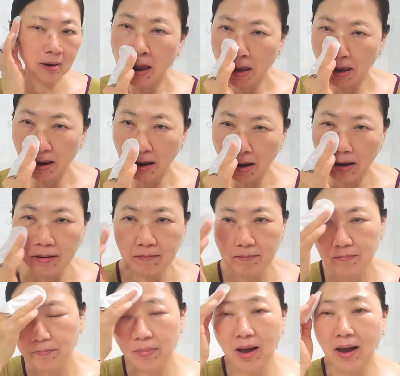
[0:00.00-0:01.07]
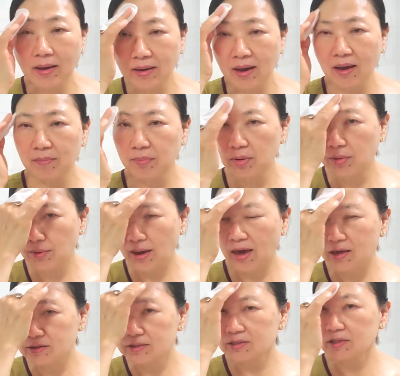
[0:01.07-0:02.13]
and pineapple
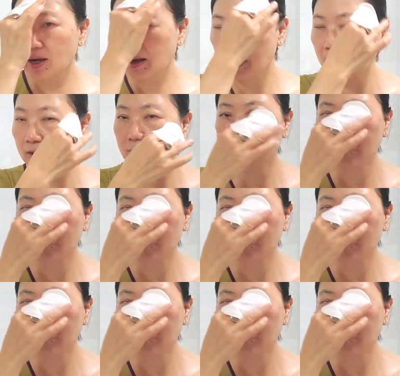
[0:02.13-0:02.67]
enzyme.